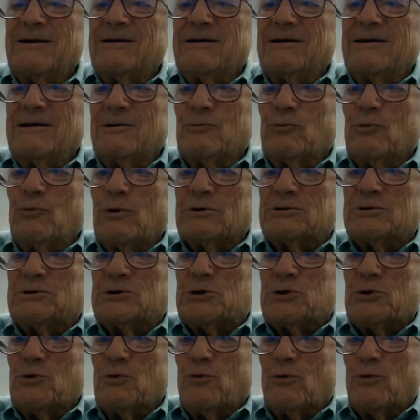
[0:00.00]
in
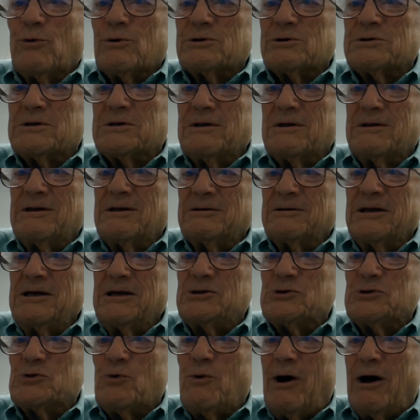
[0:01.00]
which the
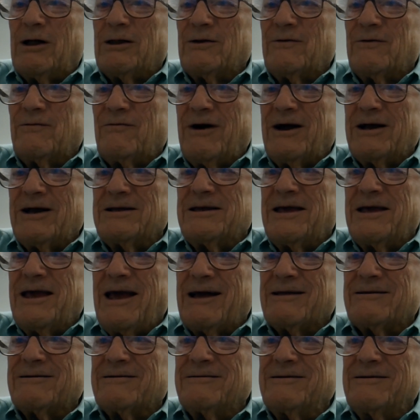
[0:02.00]
least qualified
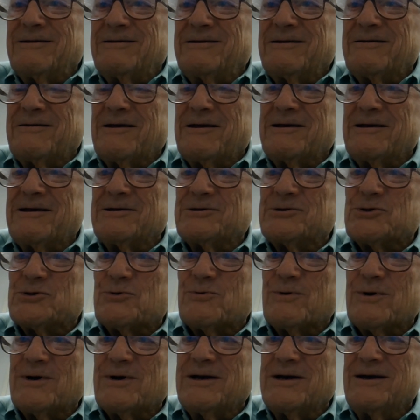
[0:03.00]
candidate in the
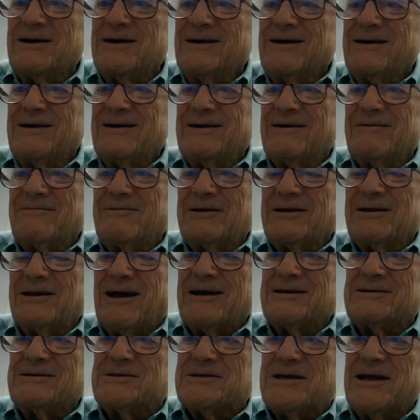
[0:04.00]
history of the
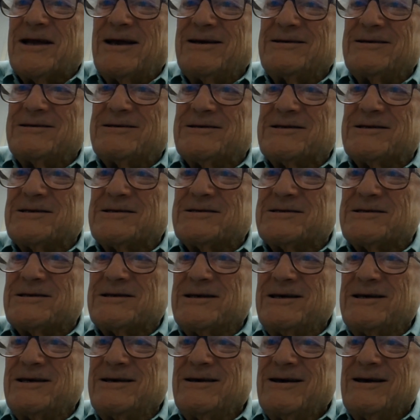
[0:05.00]
United States is
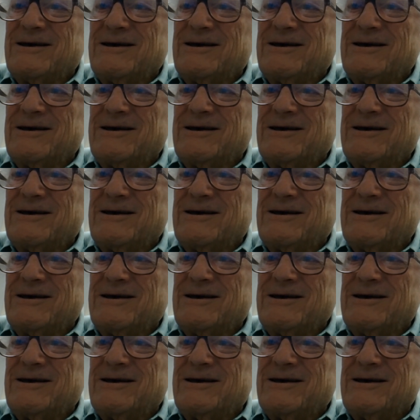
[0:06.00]
the